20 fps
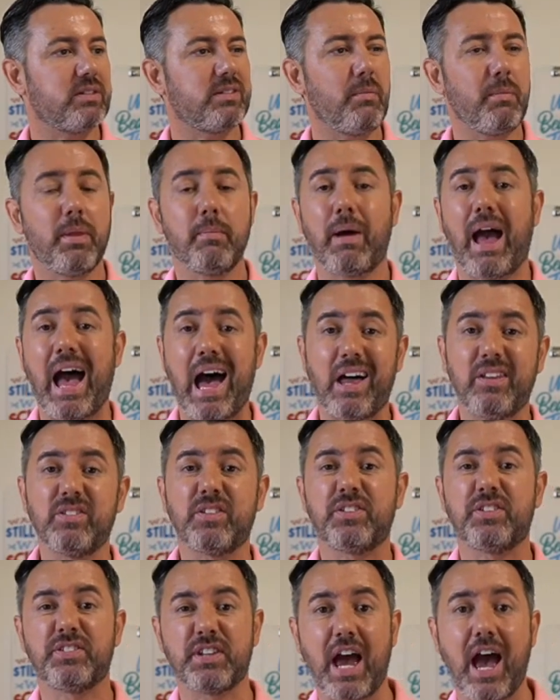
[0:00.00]
Some of them aren't
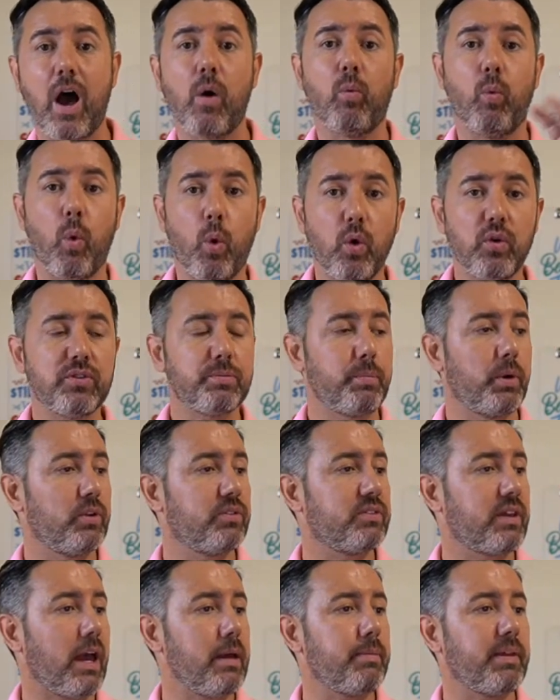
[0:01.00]
Star Wars per
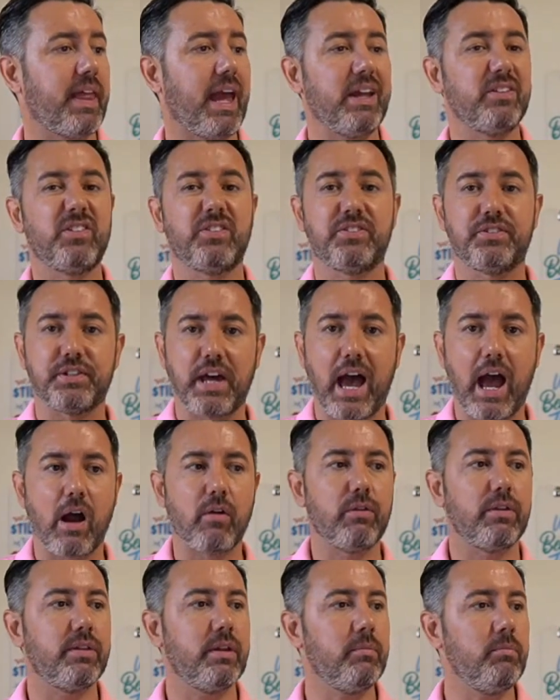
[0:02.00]
se, but they had
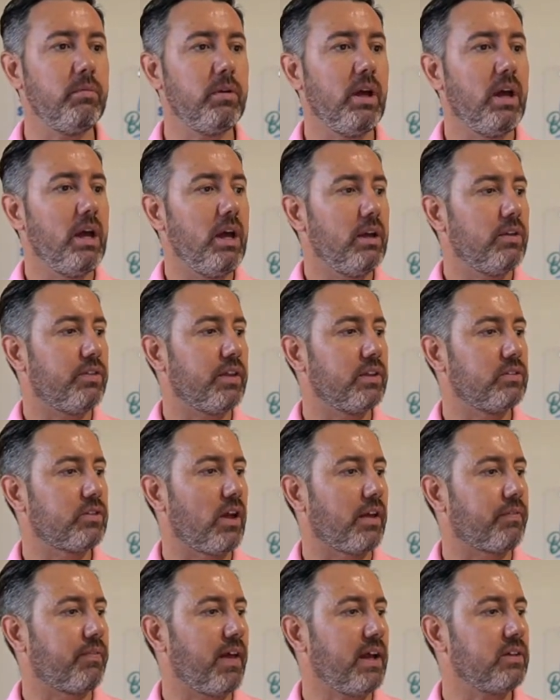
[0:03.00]
star in them, things
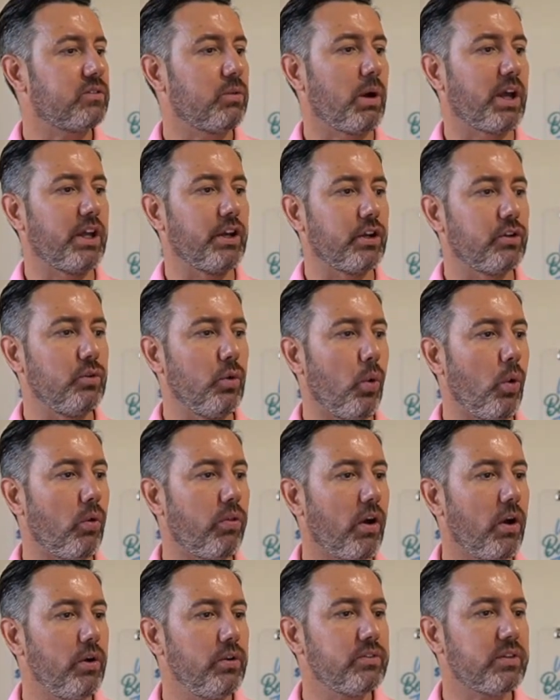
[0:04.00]
like that. So I can ignore
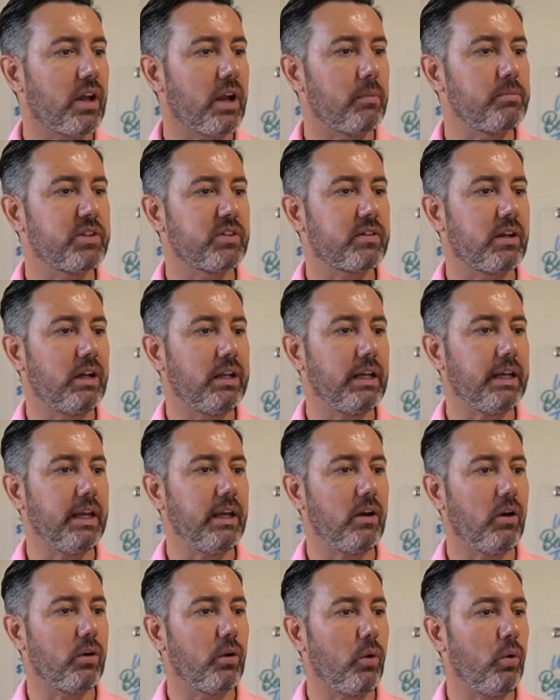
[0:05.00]
those, and I'm just
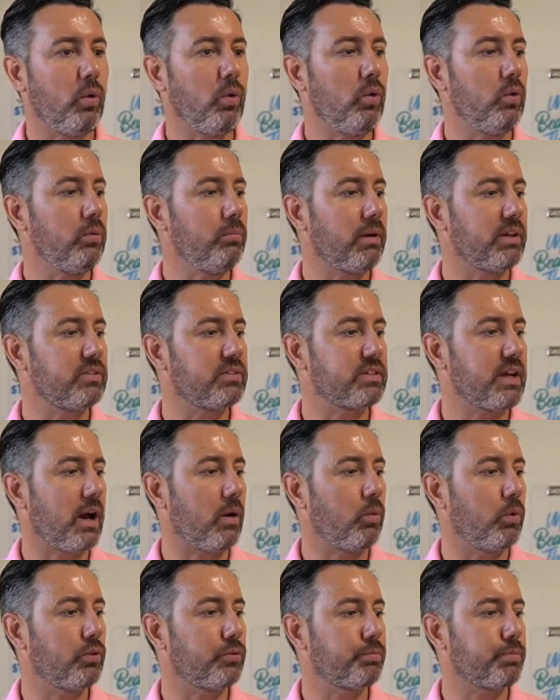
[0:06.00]
clicking on all my Star
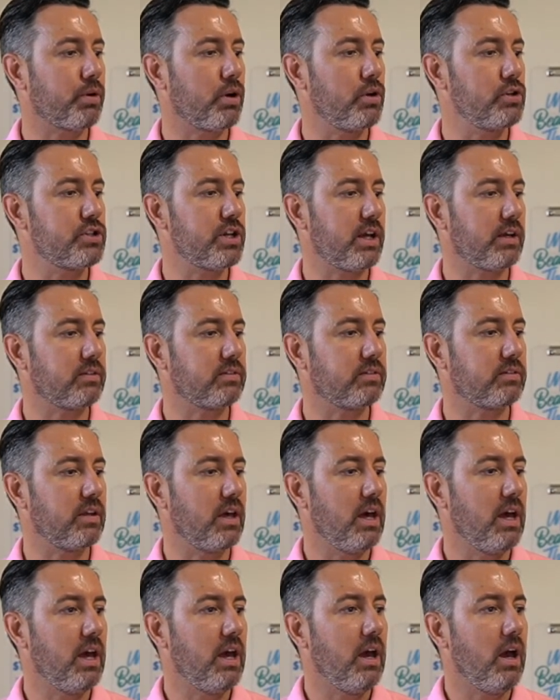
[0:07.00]
Wars projects.